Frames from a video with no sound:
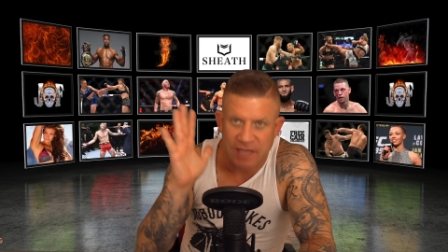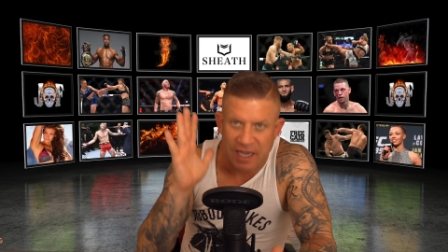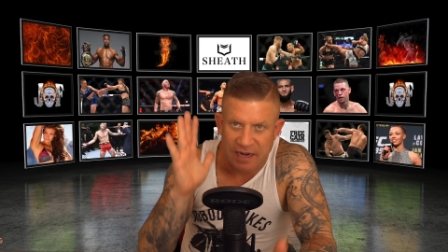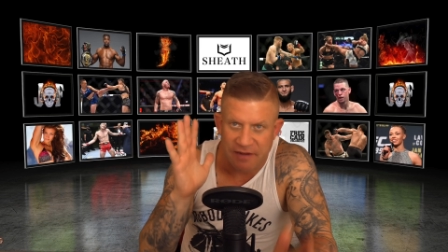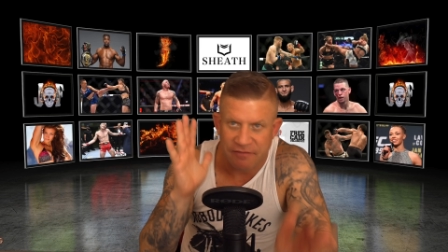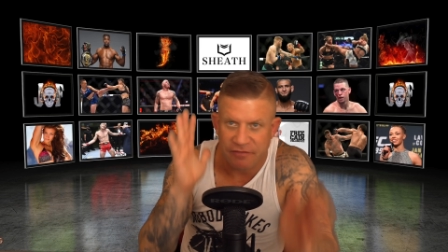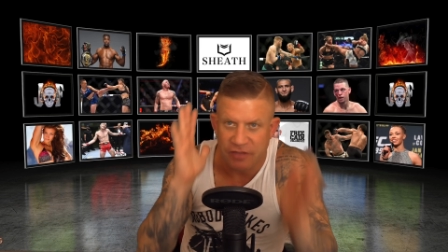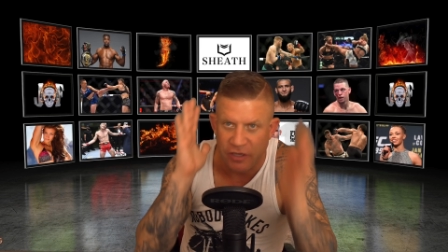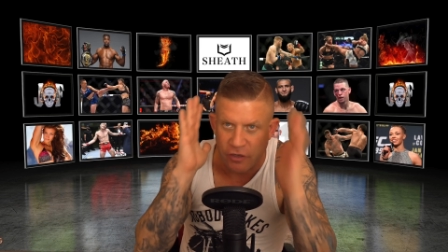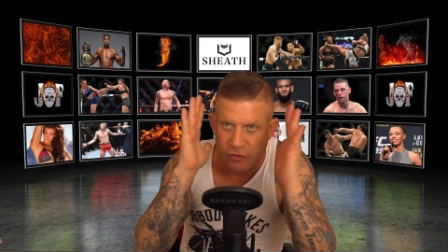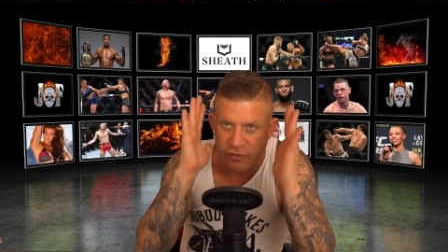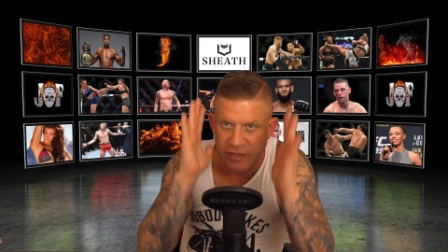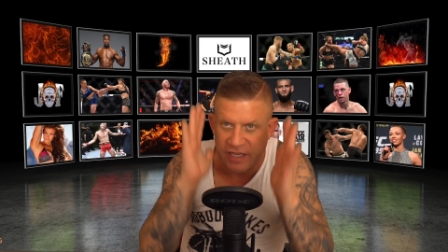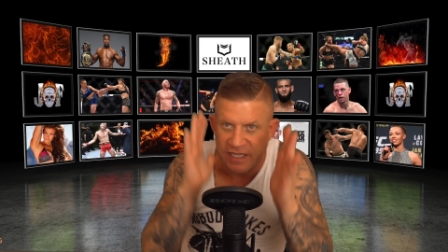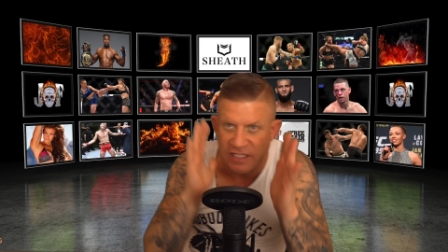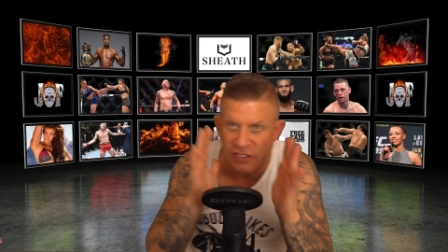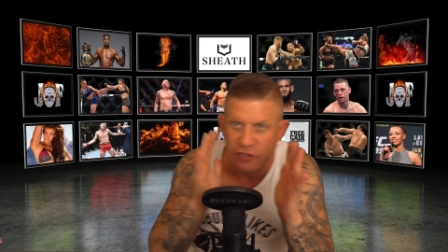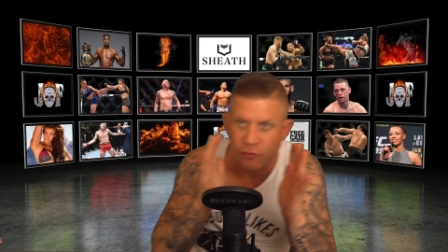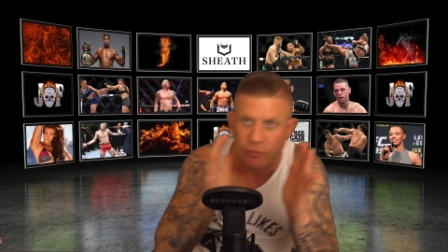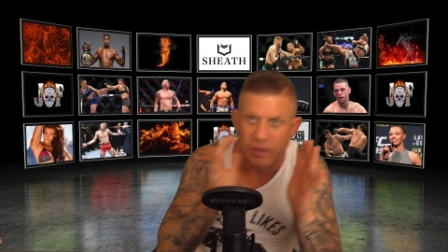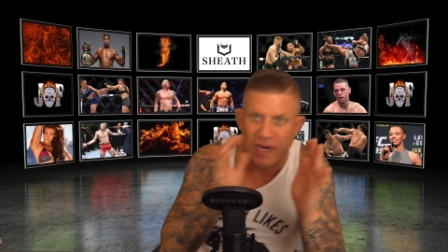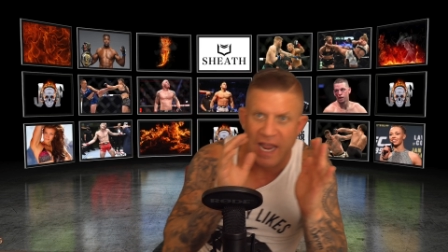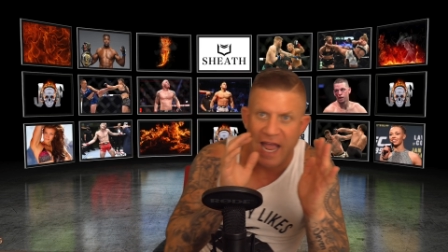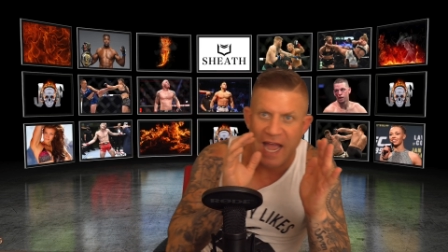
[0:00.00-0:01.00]
kind of you know they get
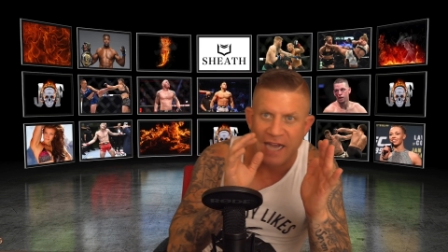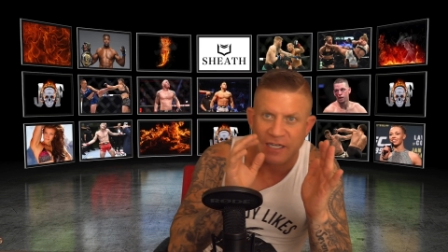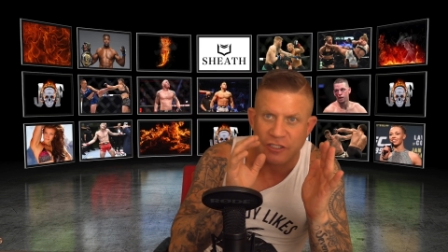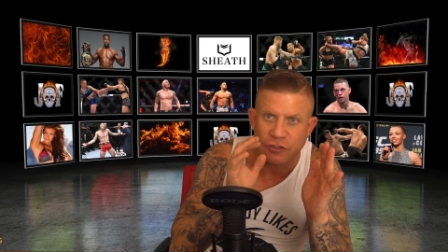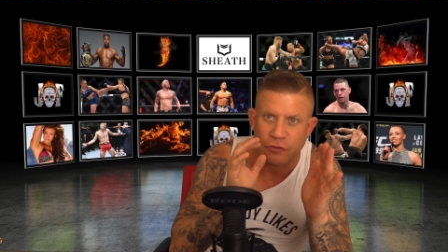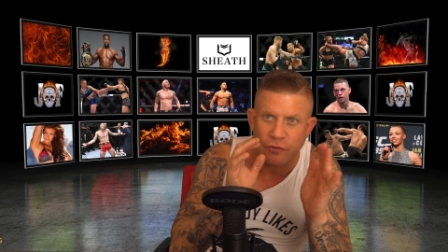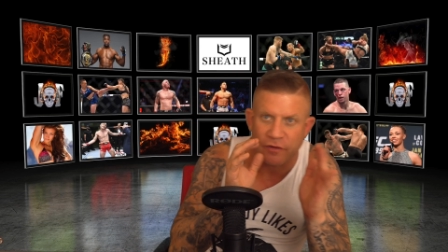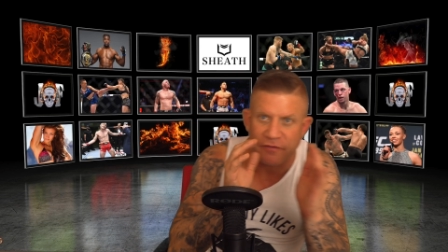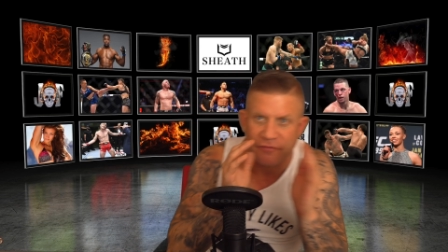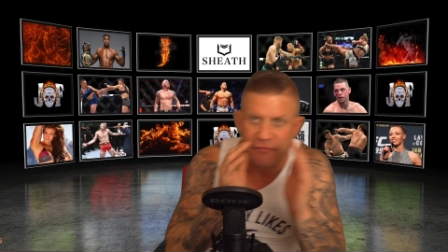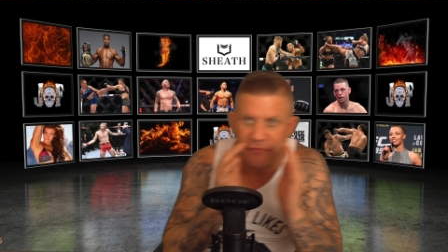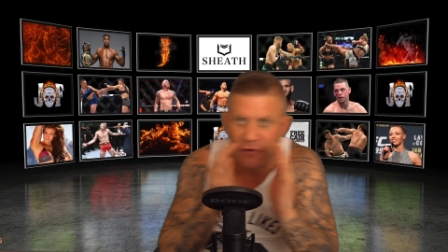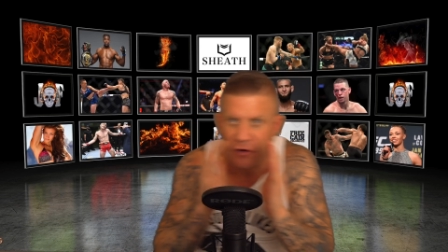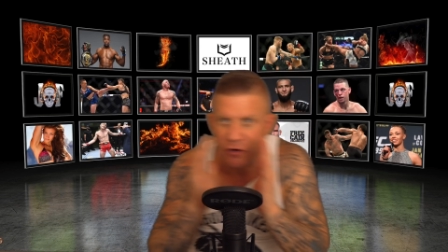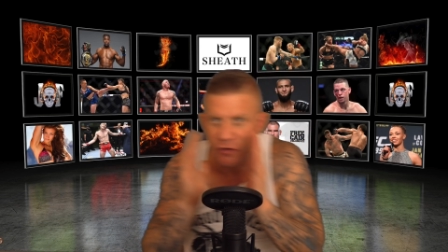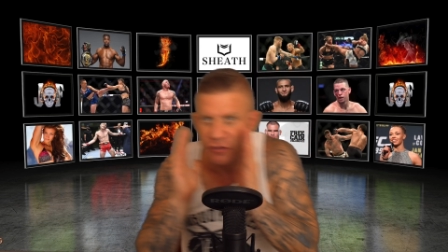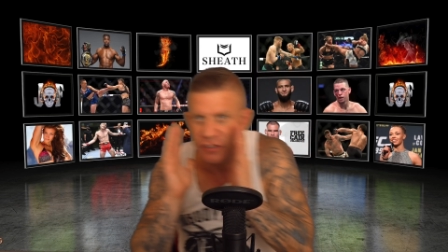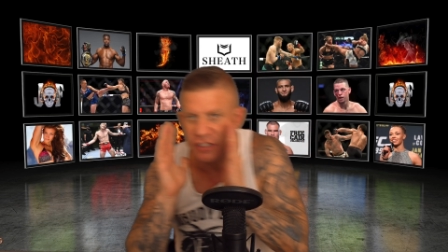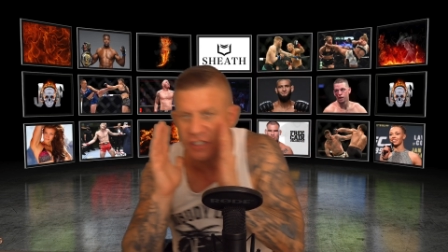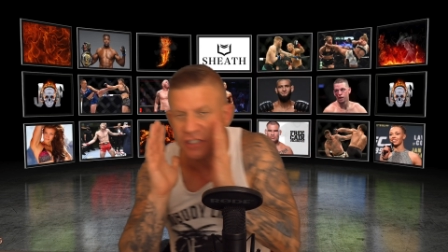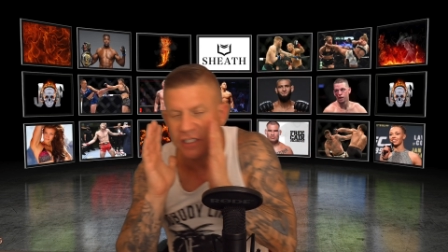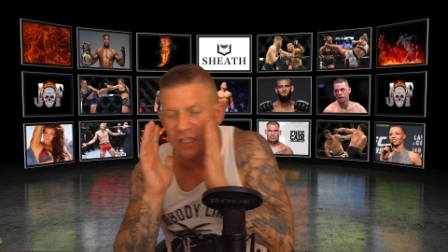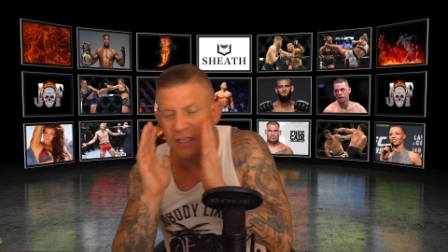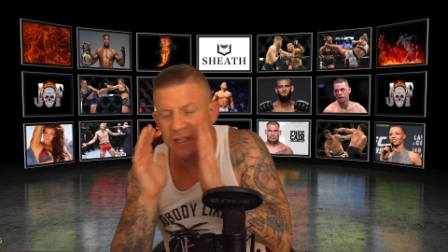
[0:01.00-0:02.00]
to react to it
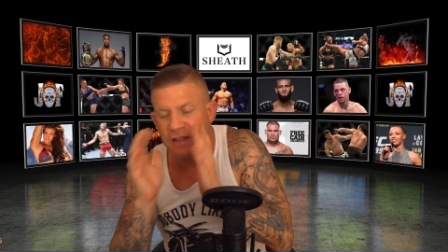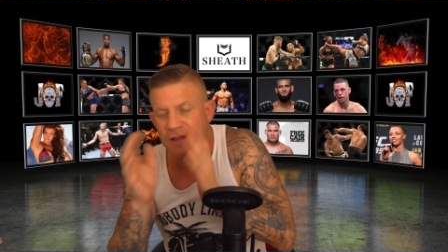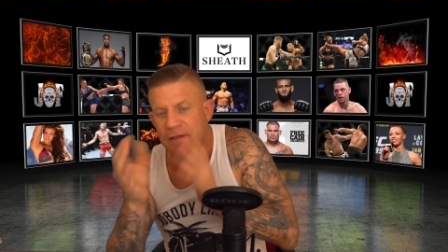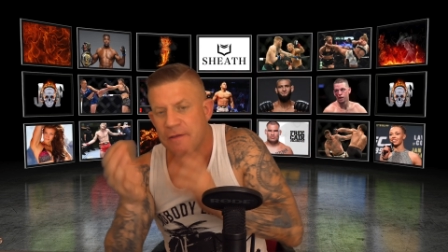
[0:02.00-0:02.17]
first.